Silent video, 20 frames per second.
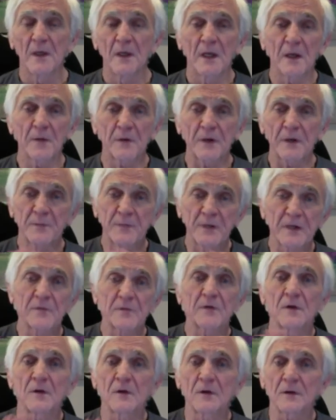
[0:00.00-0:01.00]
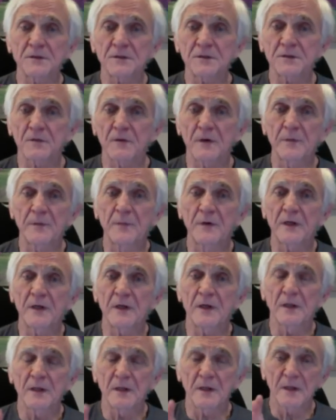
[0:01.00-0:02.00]
Anyway, a bit of a long story,
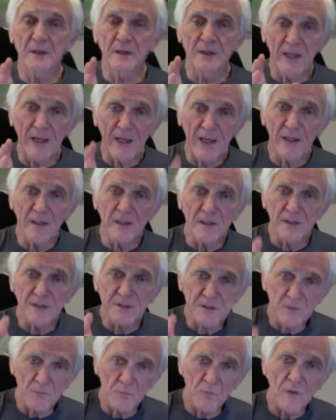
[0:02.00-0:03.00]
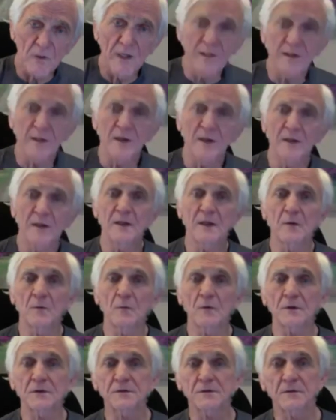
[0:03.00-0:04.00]
but that is the one that
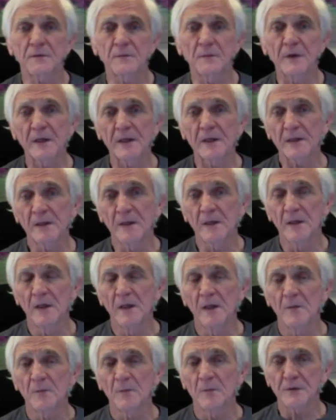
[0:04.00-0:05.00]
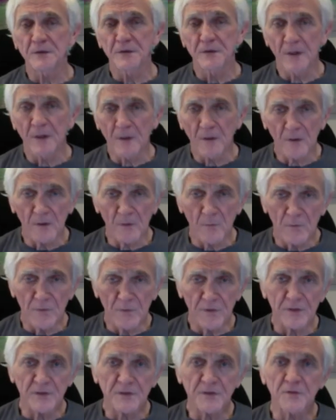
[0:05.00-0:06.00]
works with me particularly
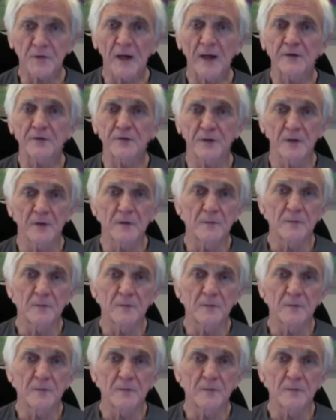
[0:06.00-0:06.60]
with extraction.